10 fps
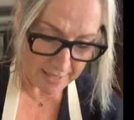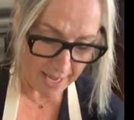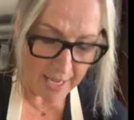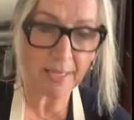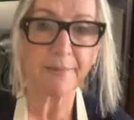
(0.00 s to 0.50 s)
the
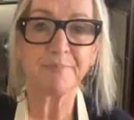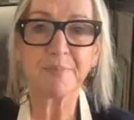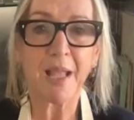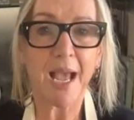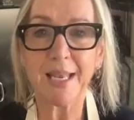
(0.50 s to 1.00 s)
cake.
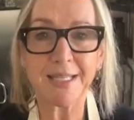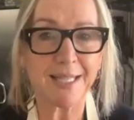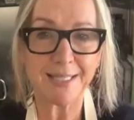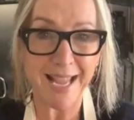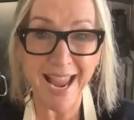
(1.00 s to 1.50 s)
Unless
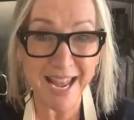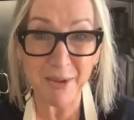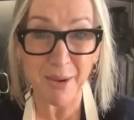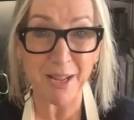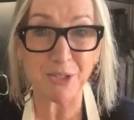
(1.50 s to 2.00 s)
there's anyone